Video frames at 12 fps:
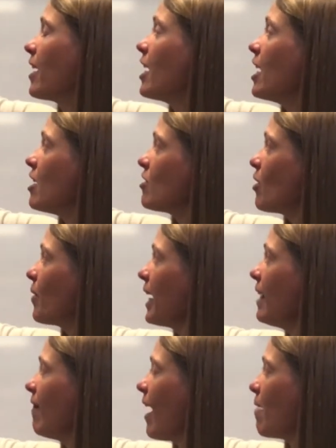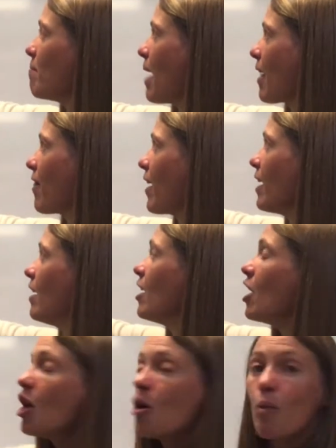So in that method,
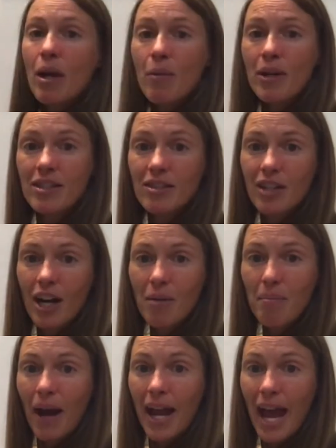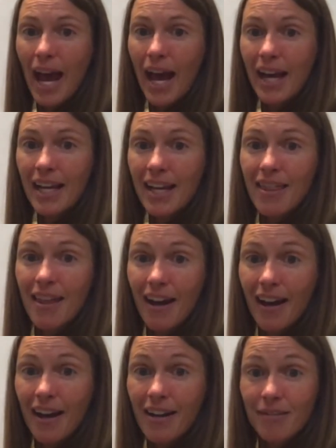we would start by adding the